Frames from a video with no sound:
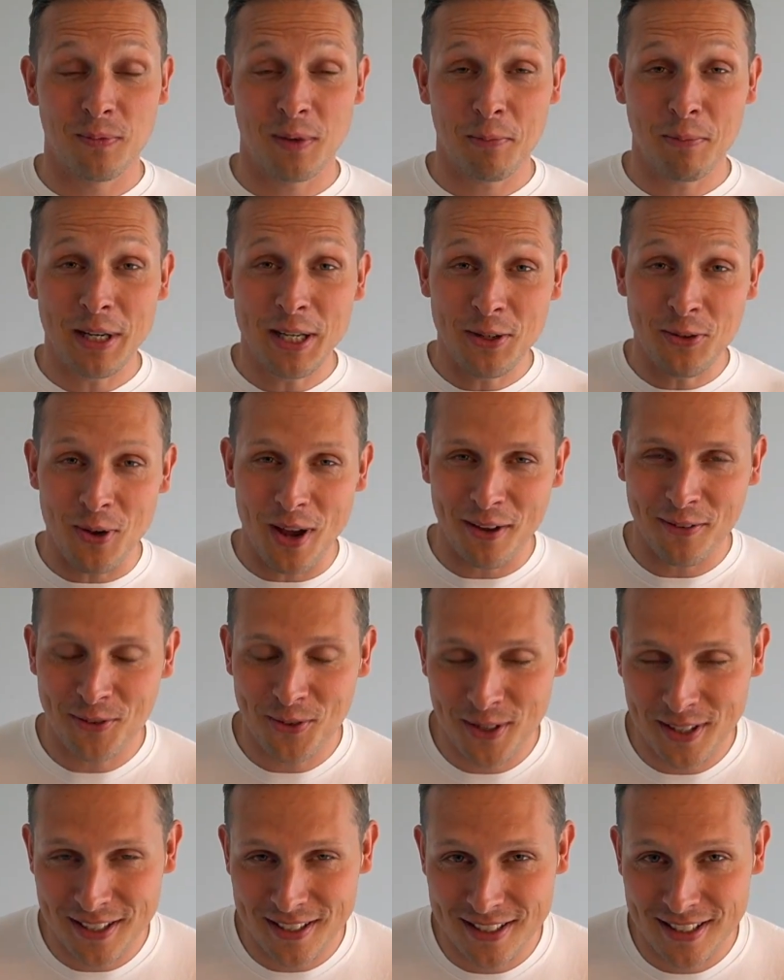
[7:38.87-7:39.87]
I mean, you have
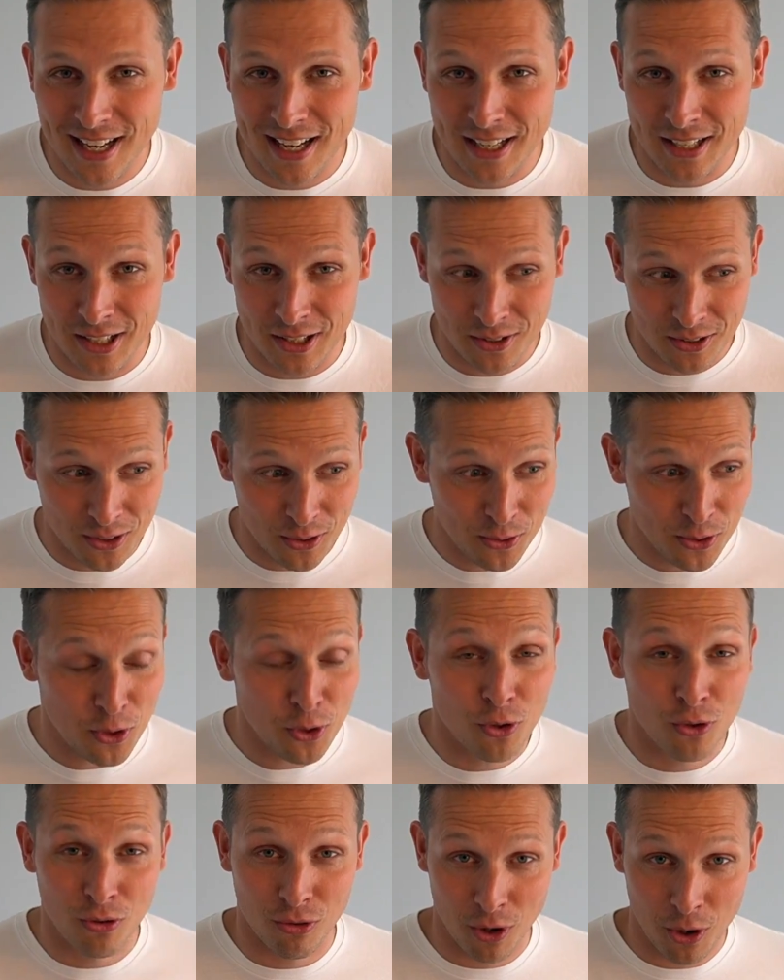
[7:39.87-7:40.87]
to understand, those
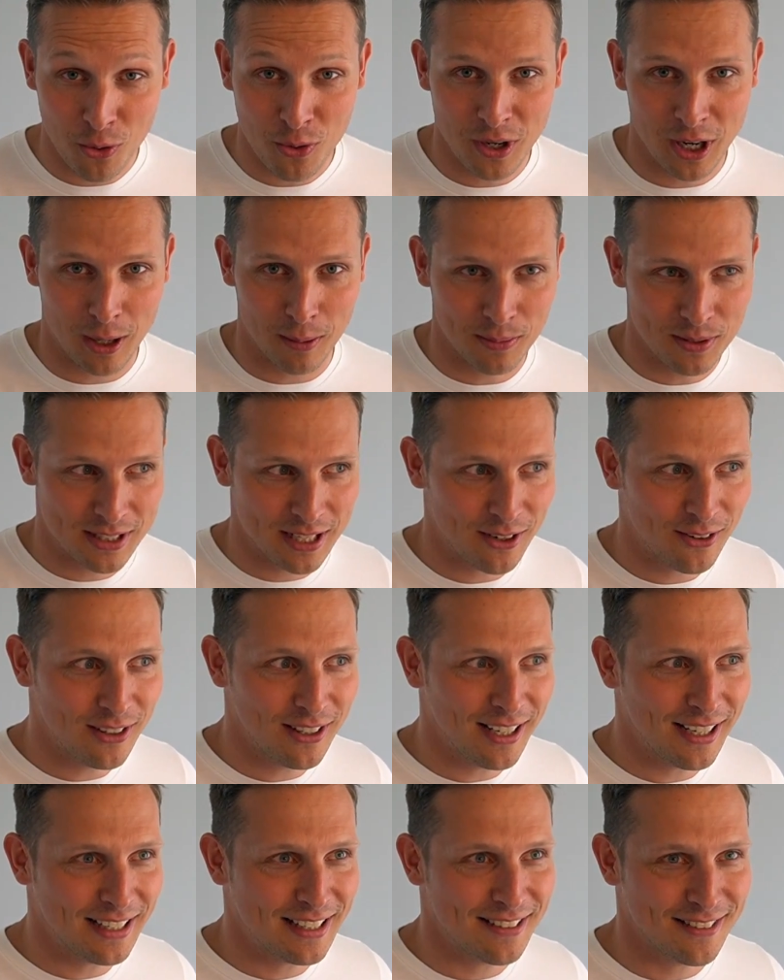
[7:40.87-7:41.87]
are grown-ups. They're in
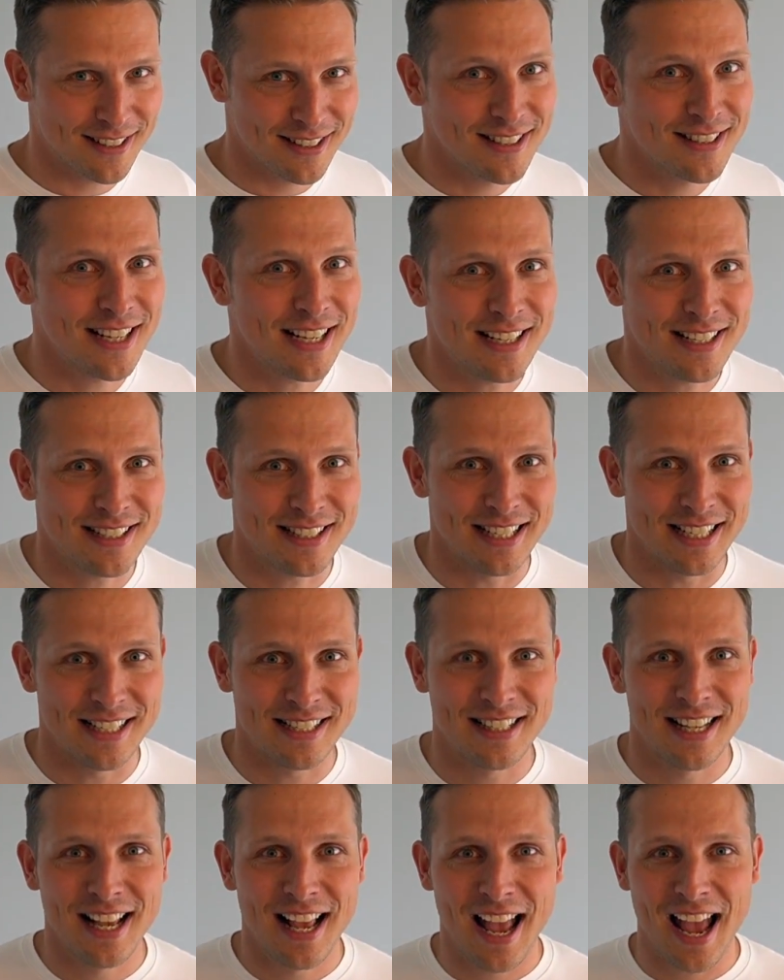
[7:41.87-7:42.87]
like their
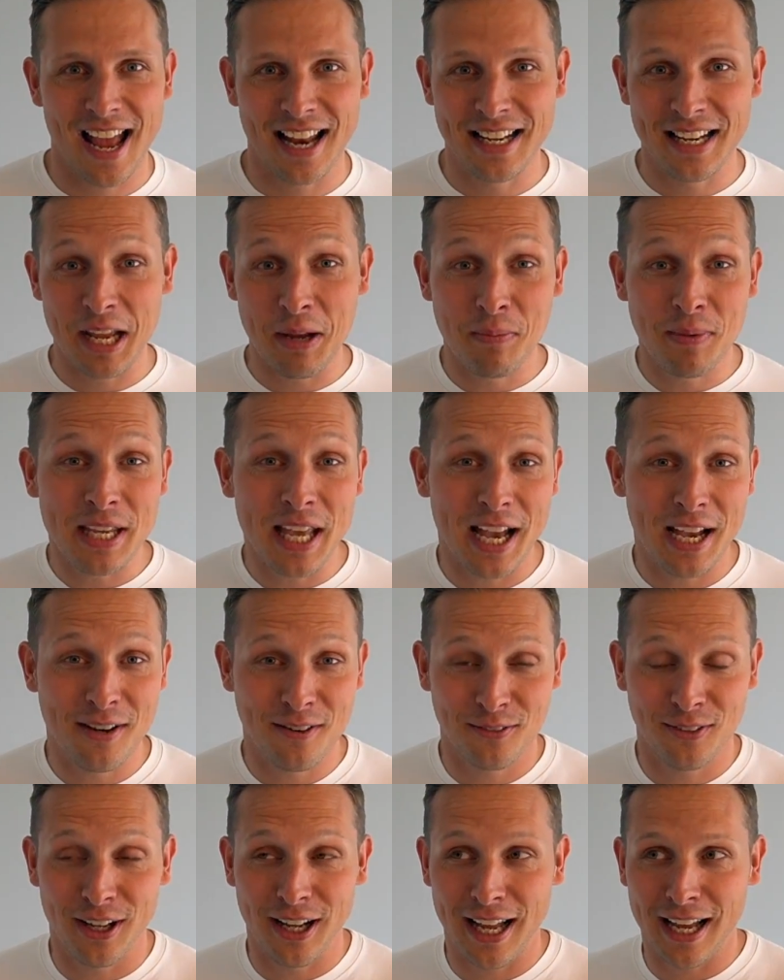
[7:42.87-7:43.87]
60s and they
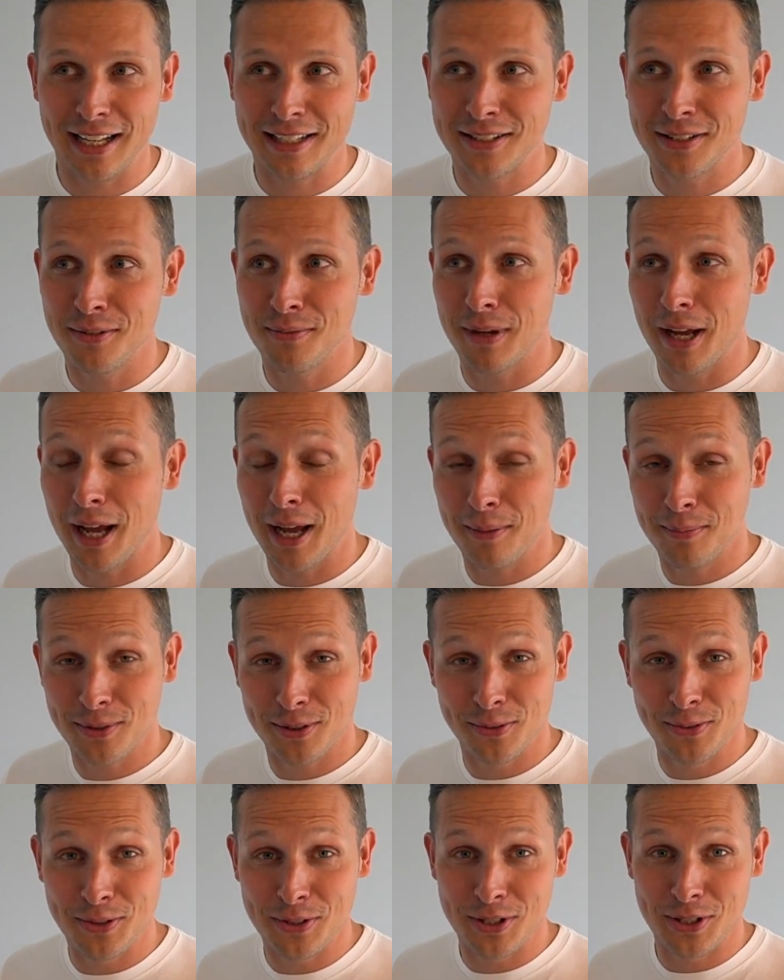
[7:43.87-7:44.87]
behave like
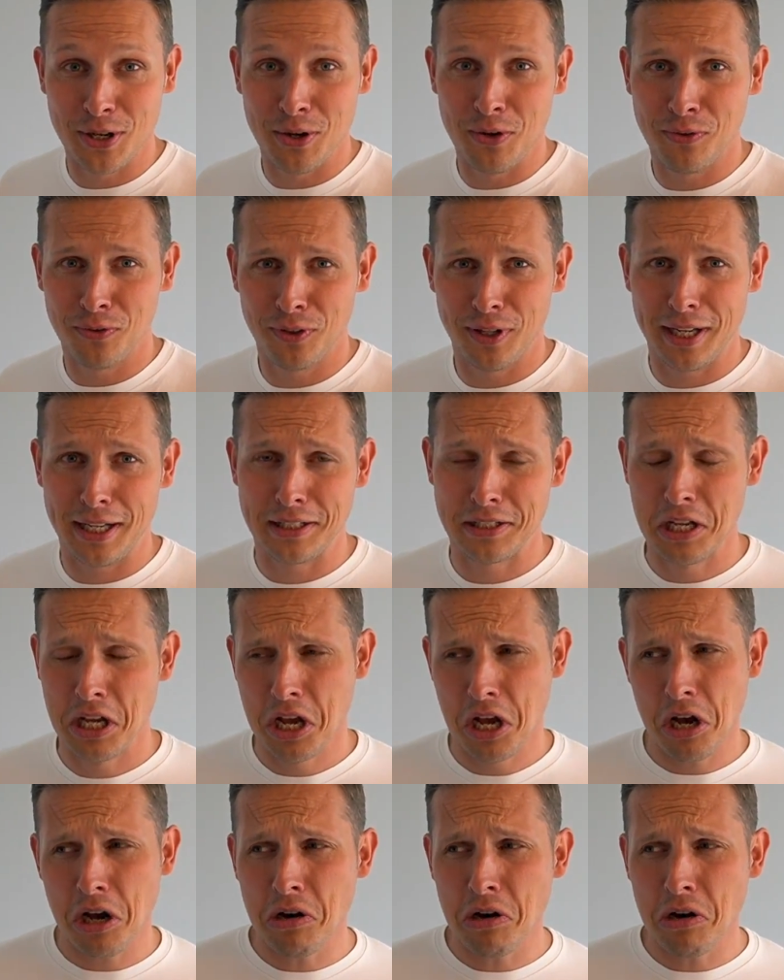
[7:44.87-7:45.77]
absolute snowflakes.